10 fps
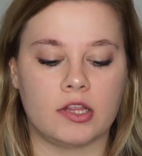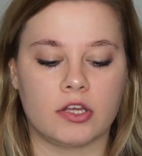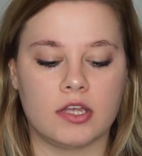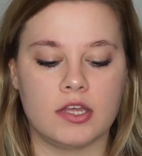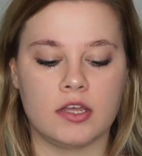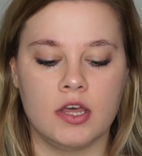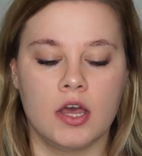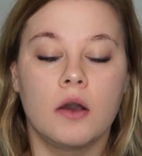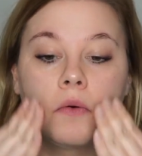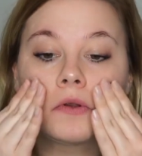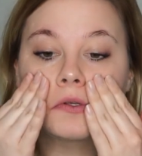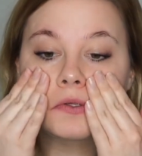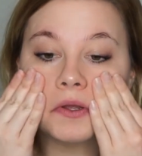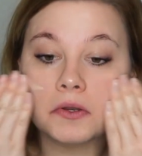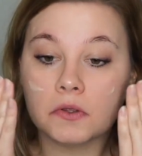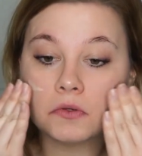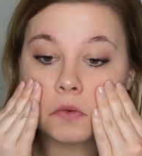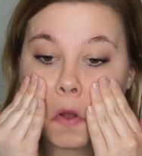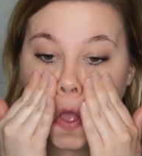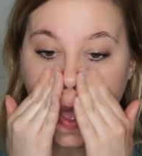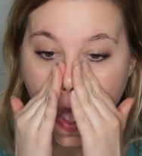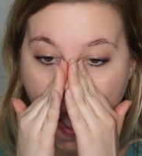looking, which is unusual.